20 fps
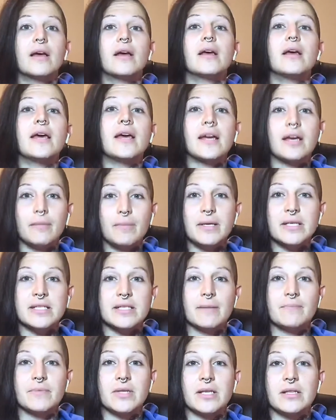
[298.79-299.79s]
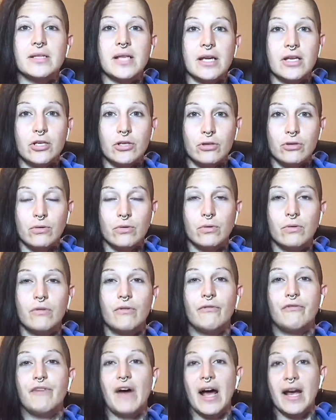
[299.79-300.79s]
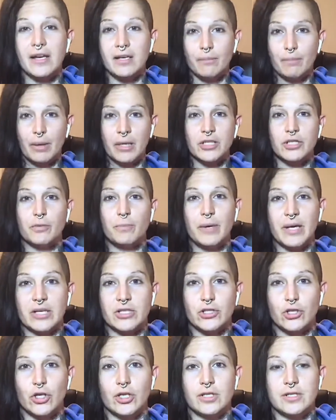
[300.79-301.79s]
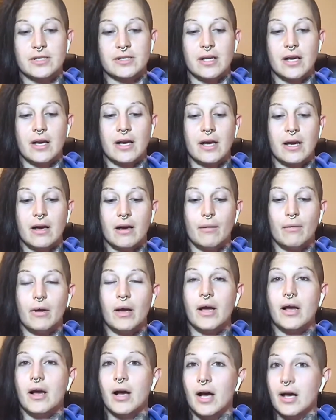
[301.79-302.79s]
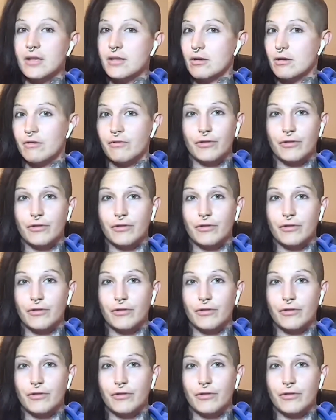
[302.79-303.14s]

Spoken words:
it could be something that you find a bunch of pictures either through